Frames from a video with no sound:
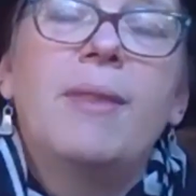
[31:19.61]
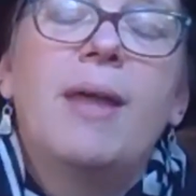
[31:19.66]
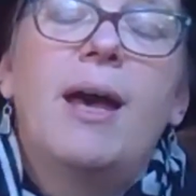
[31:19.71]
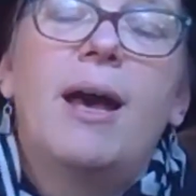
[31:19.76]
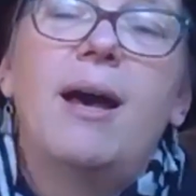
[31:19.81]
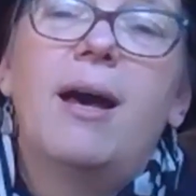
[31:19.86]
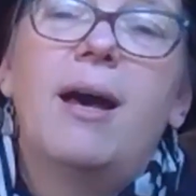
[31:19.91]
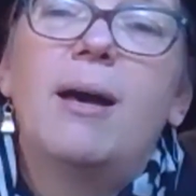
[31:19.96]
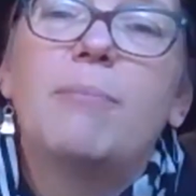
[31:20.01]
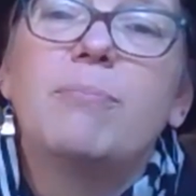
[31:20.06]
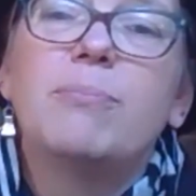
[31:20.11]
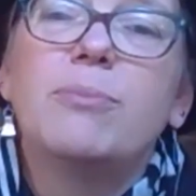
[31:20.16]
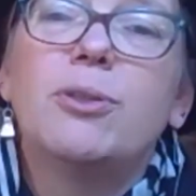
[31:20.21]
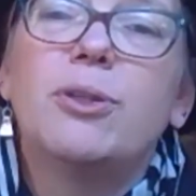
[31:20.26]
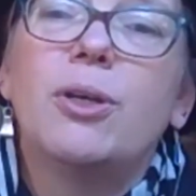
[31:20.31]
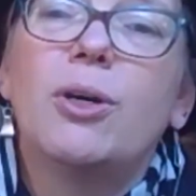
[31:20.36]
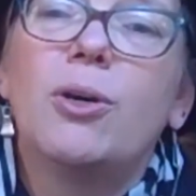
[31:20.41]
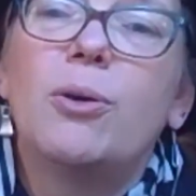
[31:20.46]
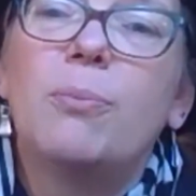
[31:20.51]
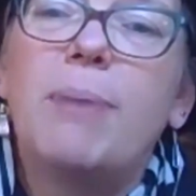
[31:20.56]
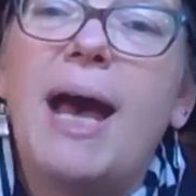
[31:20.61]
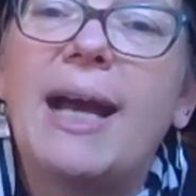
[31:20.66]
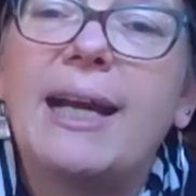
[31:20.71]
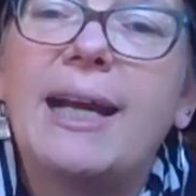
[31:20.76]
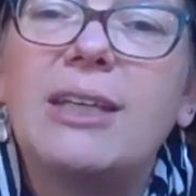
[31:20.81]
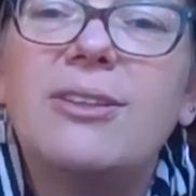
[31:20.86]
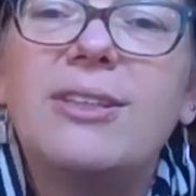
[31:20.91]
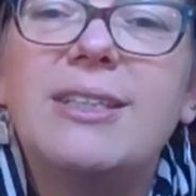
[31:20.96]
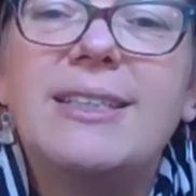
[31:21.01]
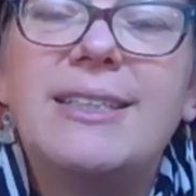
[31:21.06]
Back
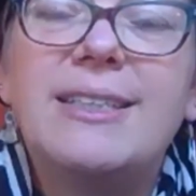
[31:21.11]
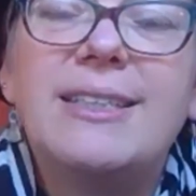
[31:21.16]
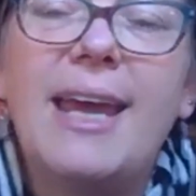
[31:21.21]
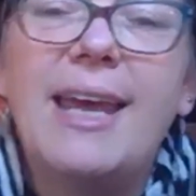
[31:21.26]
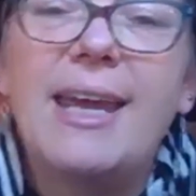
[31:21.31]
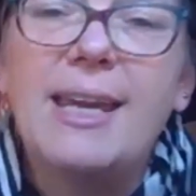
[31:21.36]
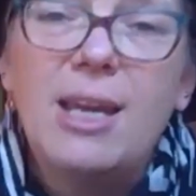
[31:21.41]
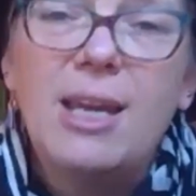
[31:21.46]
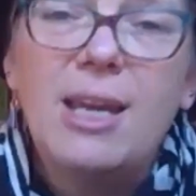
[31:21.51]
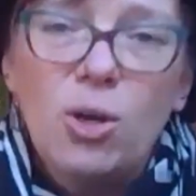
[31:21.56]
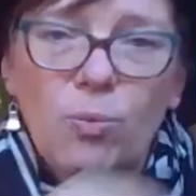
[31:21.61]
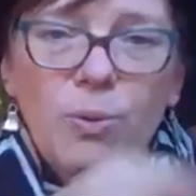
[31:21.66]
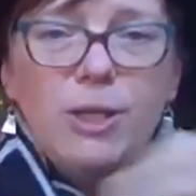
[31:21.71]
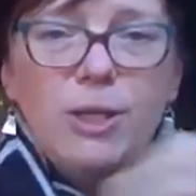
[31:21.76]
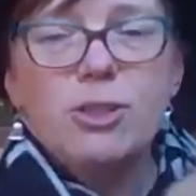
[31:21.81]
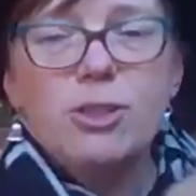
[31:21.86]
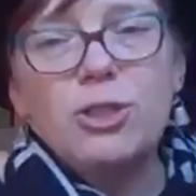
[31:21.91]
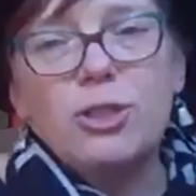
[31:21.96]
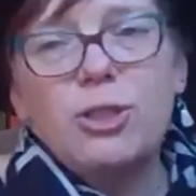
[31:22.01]
in the day, we used